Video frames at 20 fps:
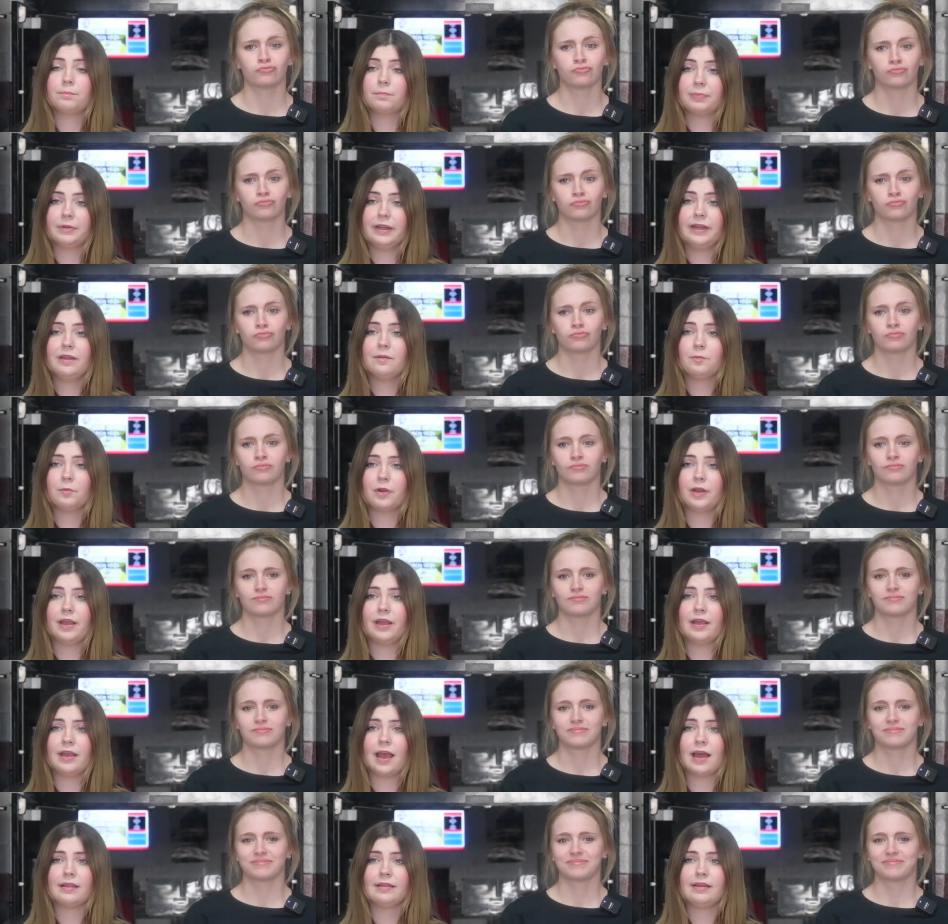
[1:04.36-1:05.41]
Speaker 1: Please
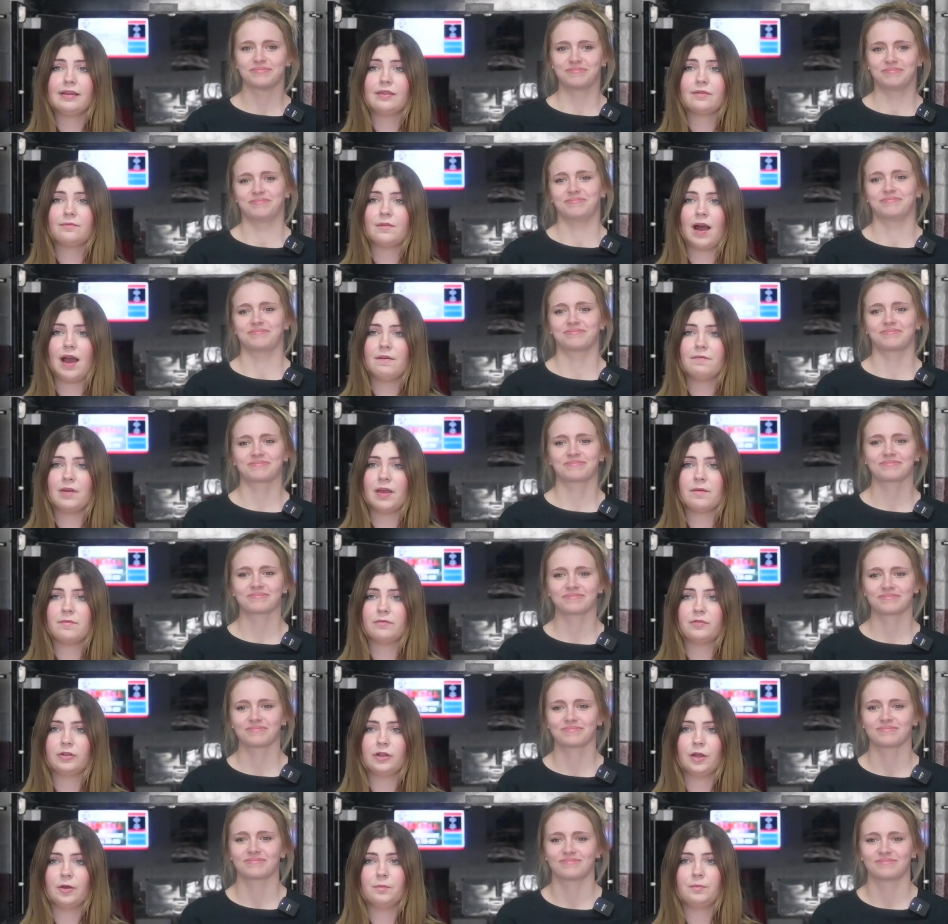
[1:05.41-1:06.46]
bring at least five
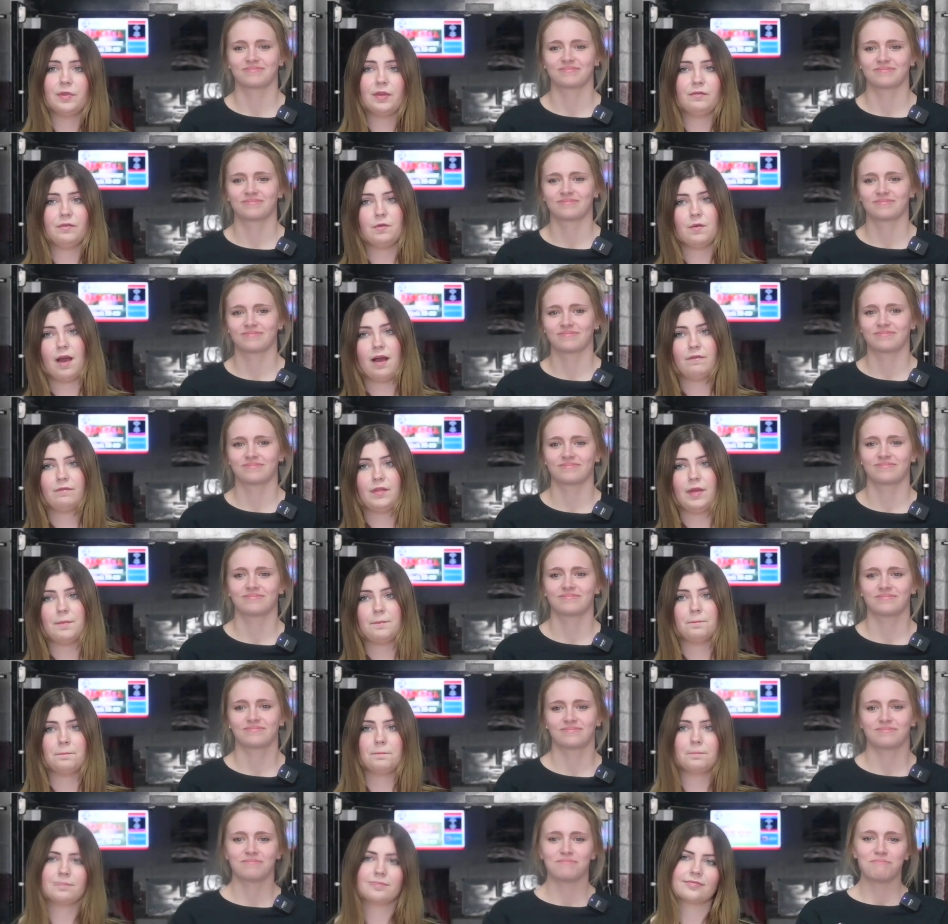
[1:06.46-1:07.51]
envelopes if you have them.
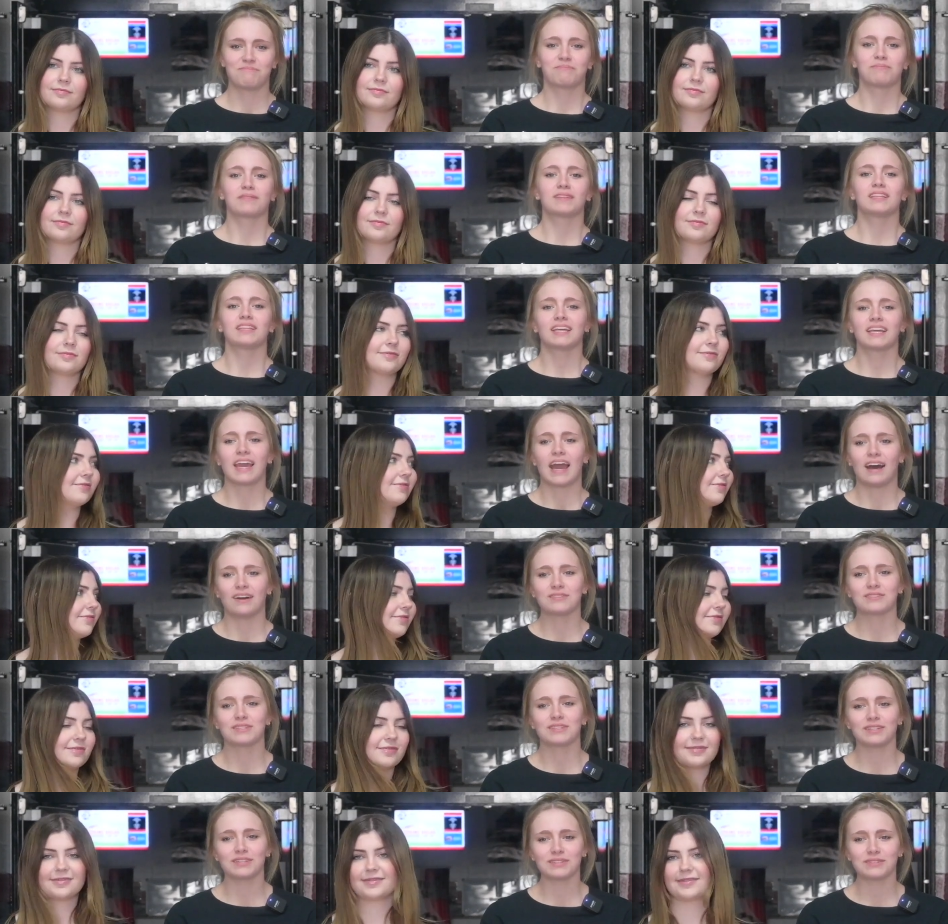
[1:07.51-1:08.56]
Speaker 2: The
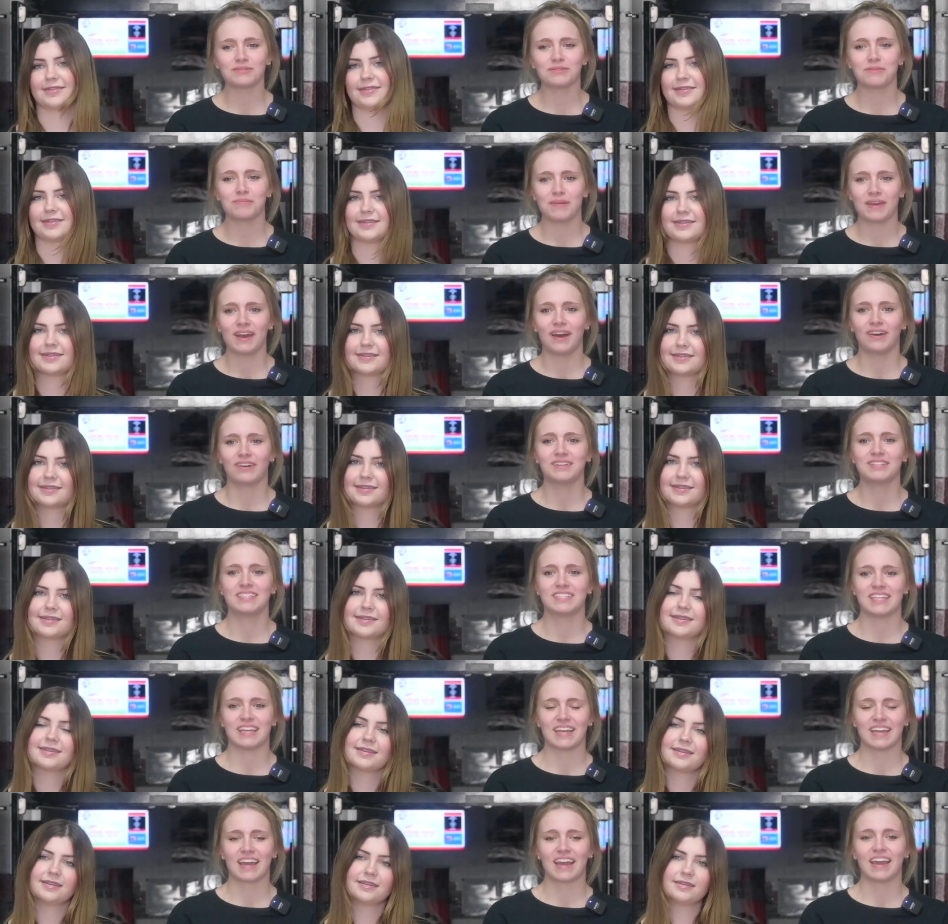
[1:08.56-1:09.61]
counselors will be
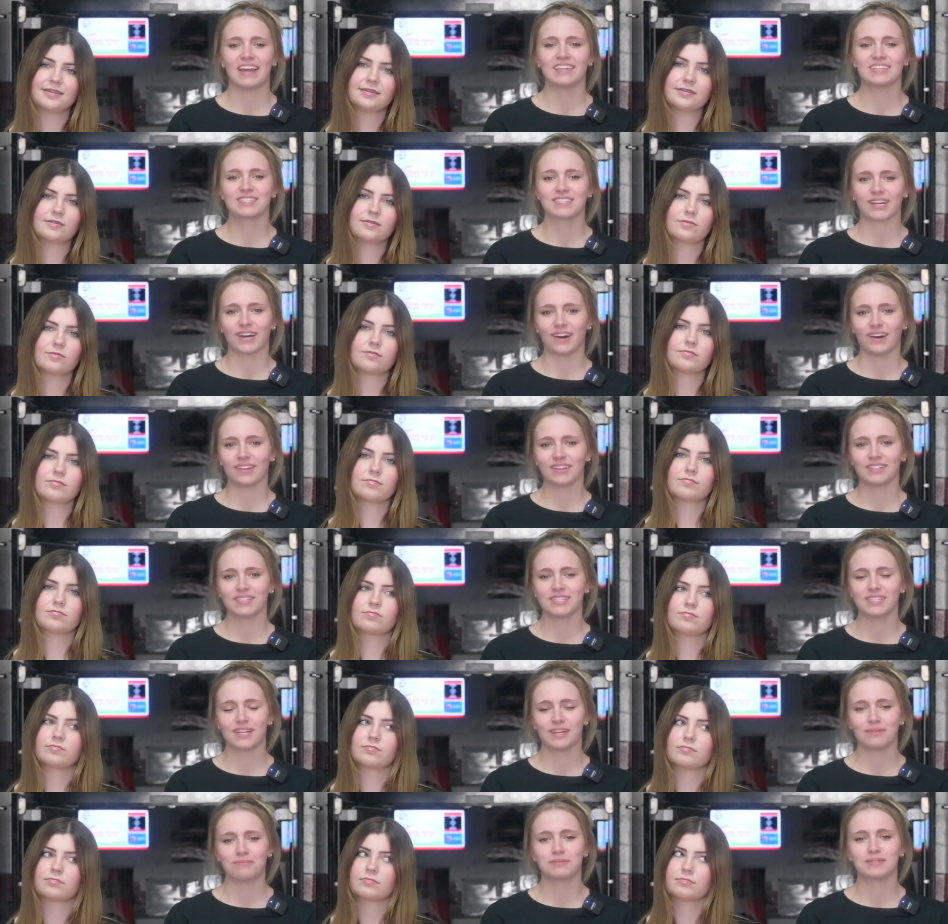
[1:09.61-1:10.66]
hosting a
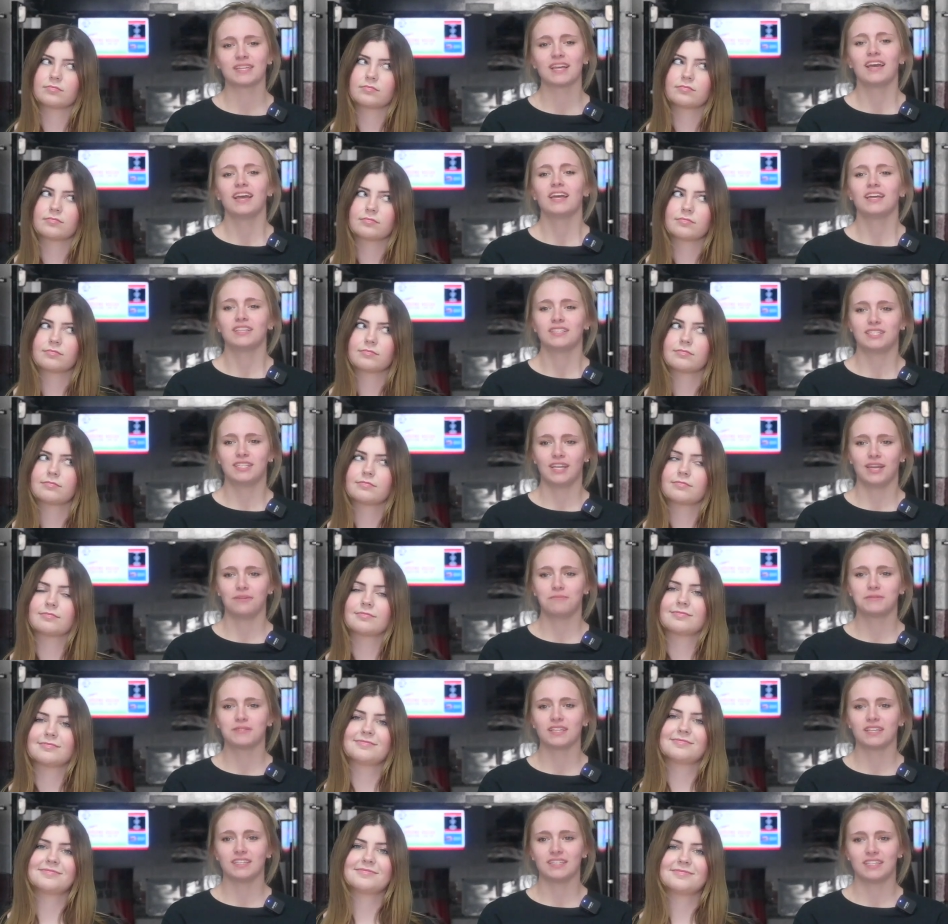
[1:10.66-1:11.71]
scholarships
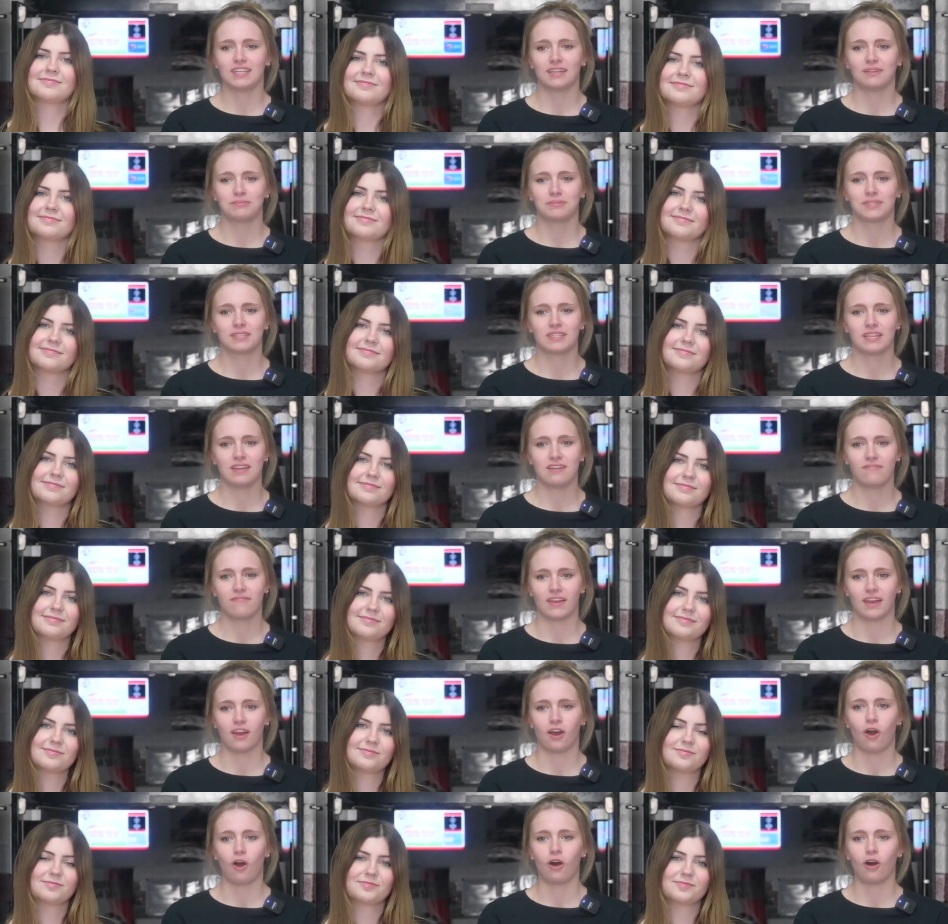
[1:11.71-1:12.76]
Chips and Dips
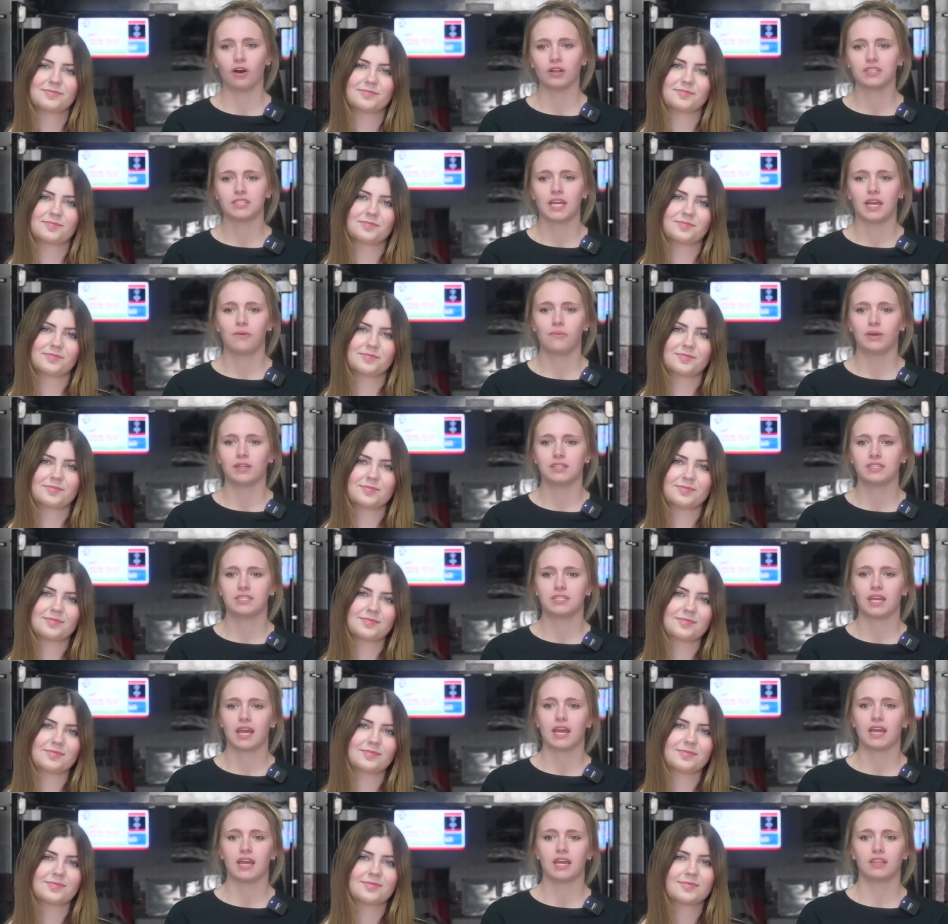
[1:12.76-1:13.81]
event all day
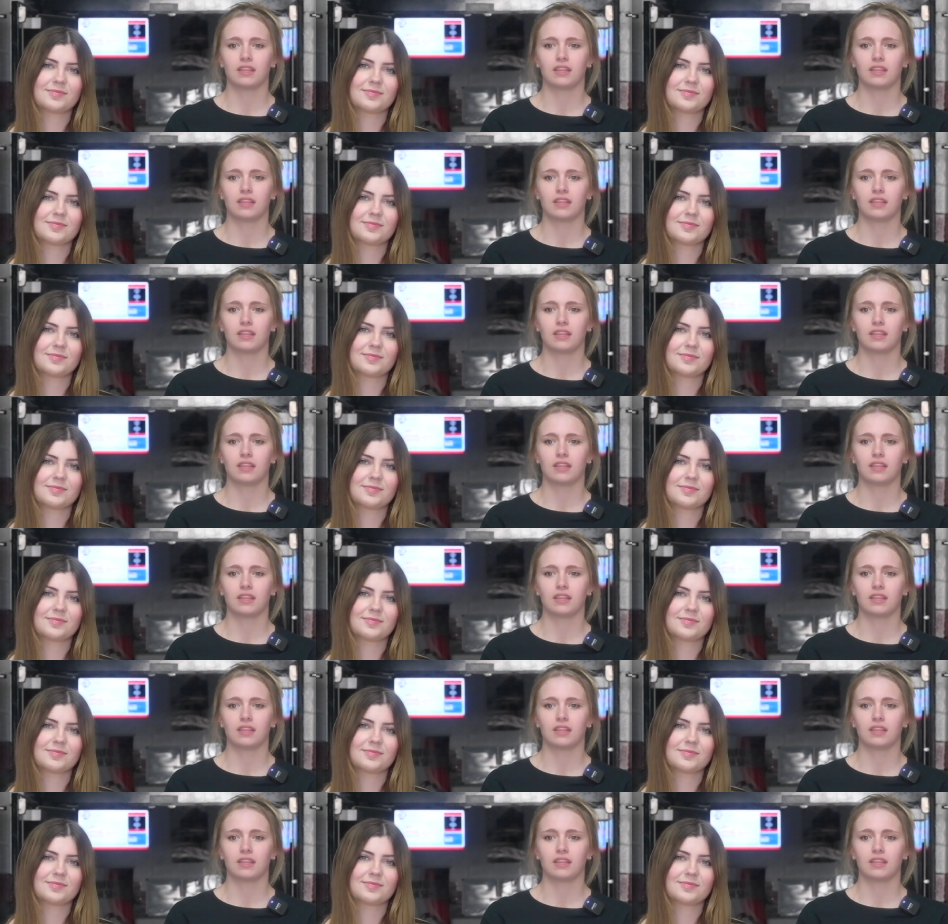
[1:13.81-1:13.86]
Wednesday